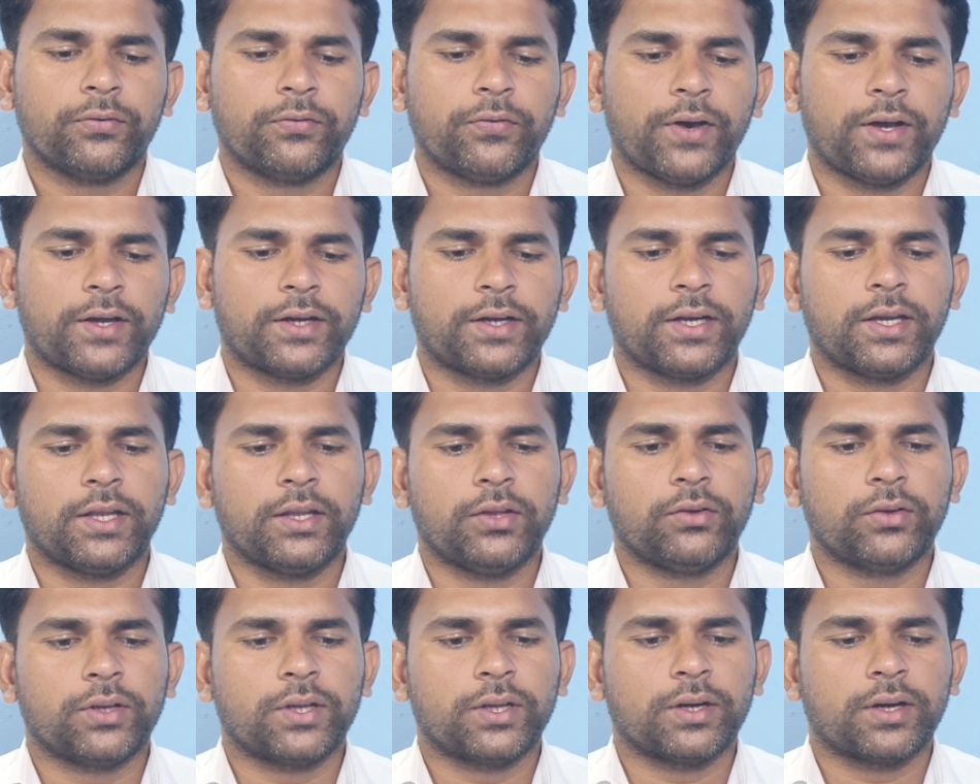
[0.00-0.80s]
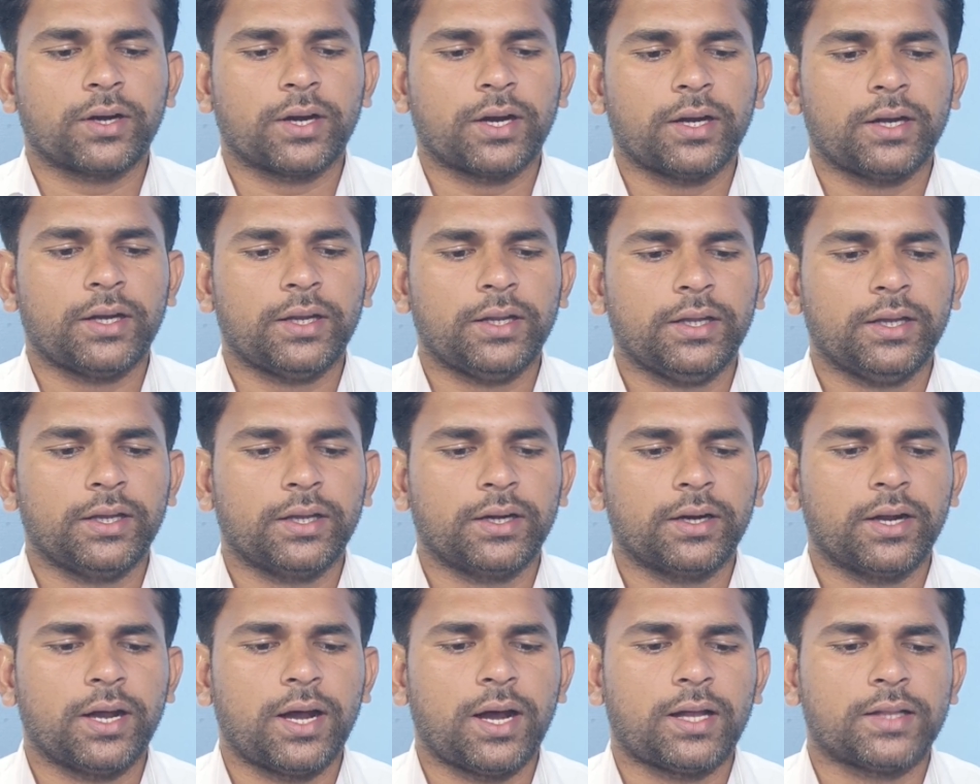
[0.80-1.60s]
finally you can write
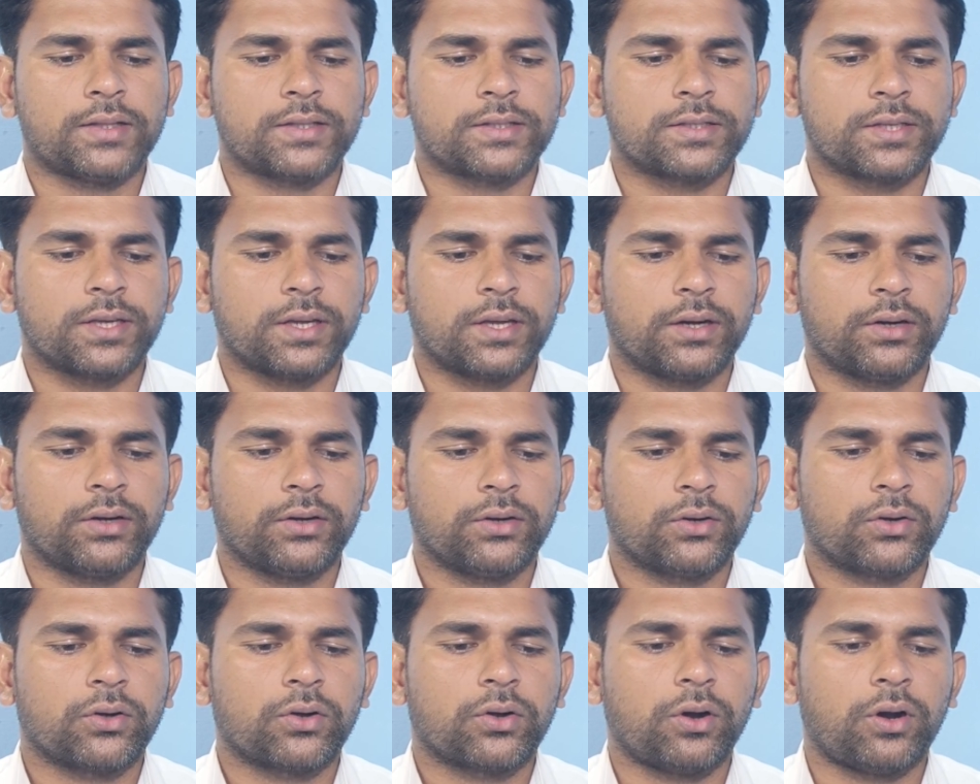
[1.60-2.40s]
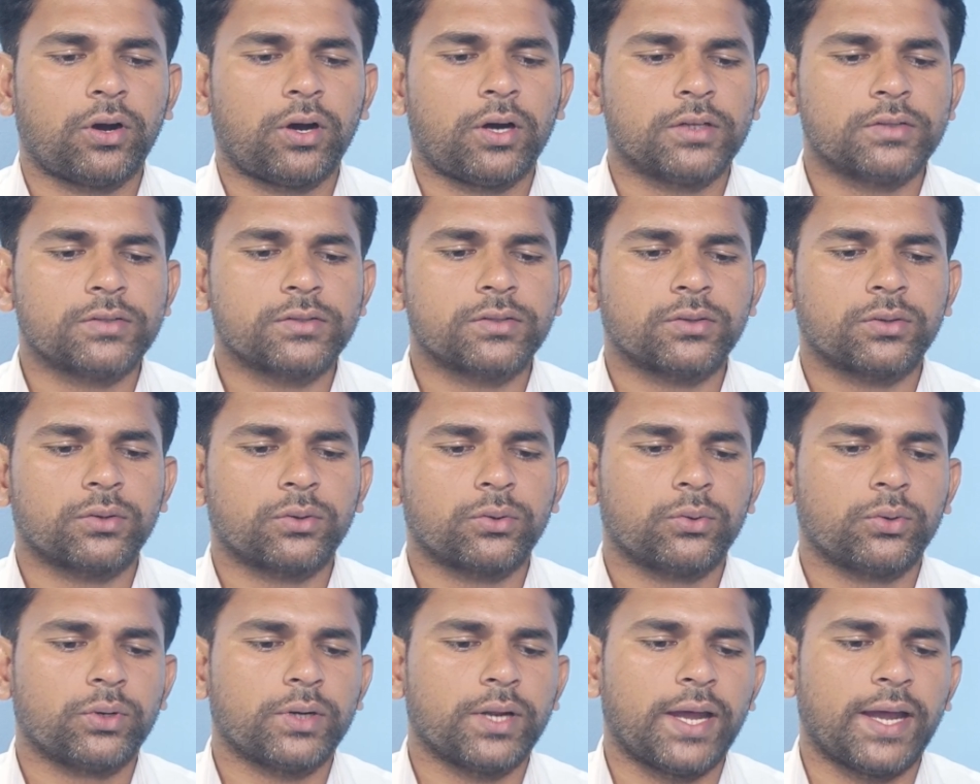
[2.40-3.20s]
here answer cos
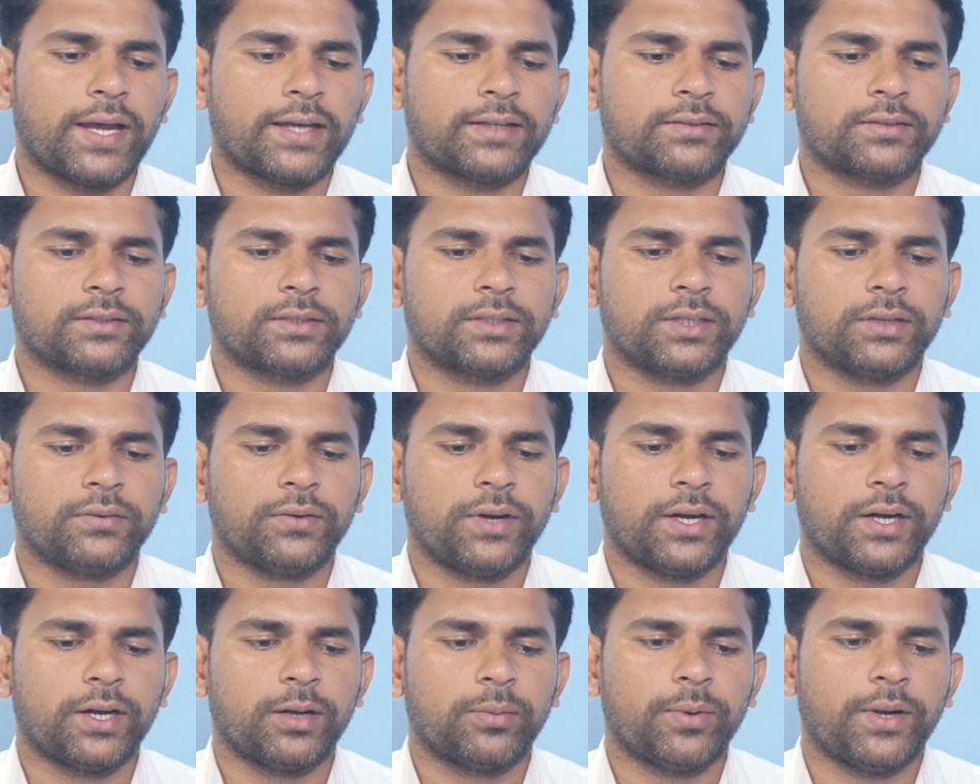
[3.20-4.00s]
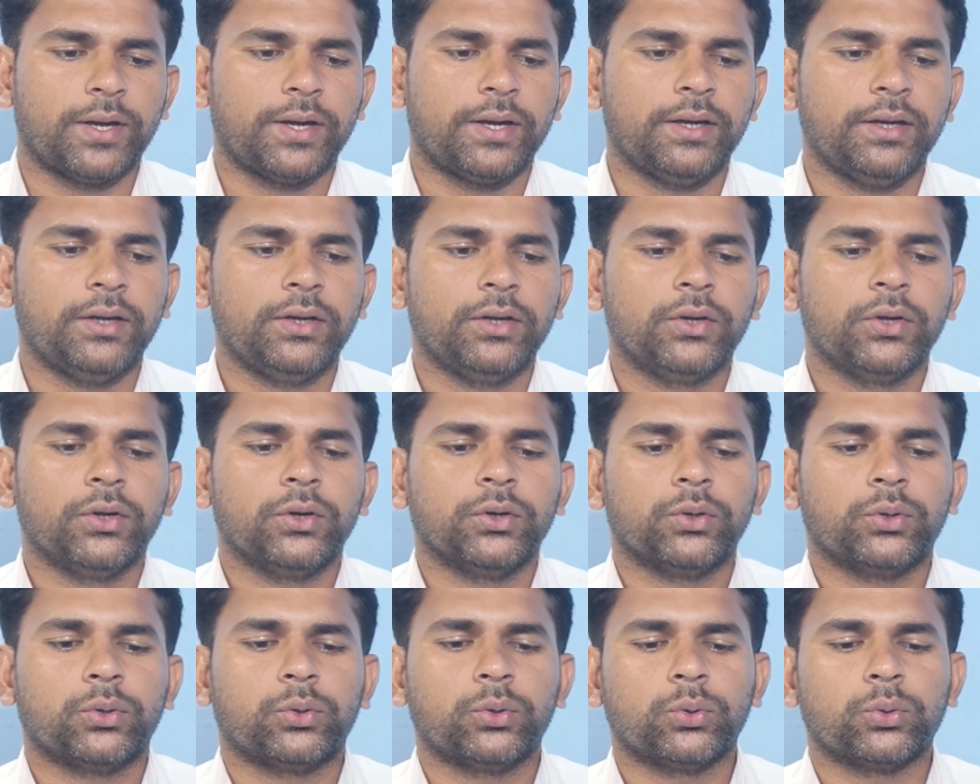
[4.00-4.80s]
root x divided by
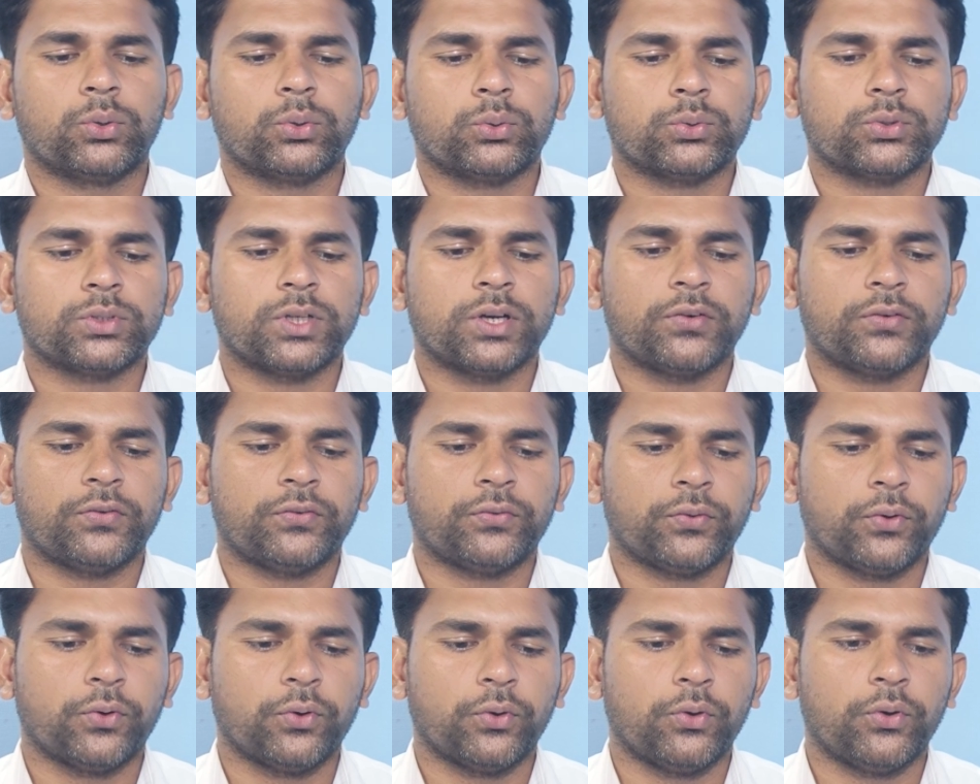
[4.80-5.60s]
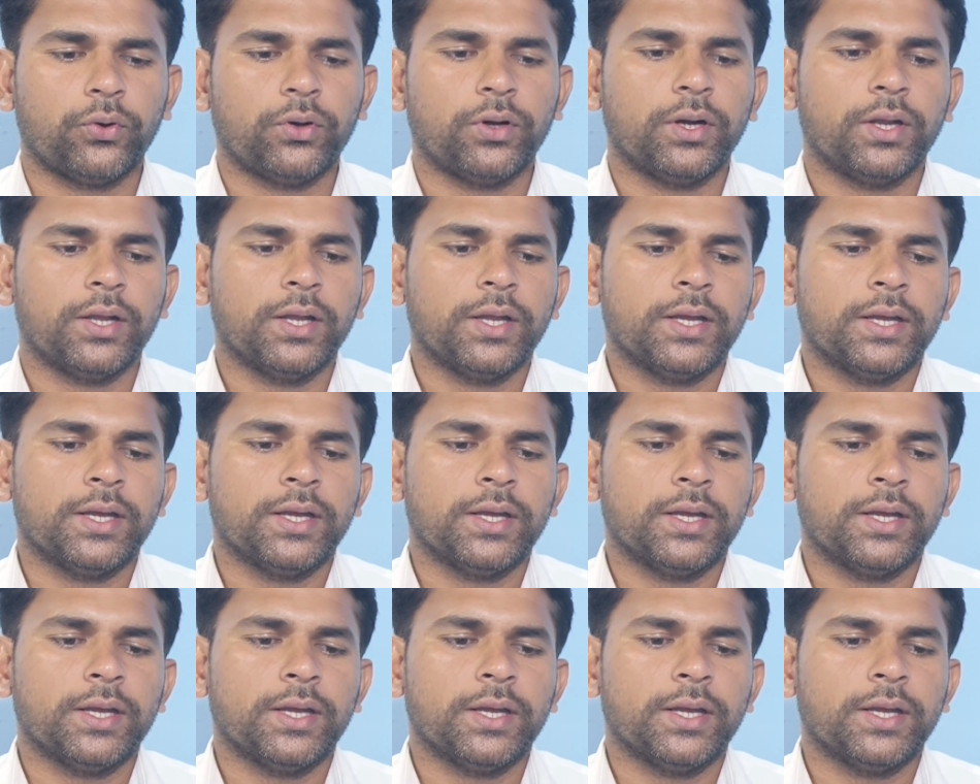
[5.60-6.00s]
2 2 4.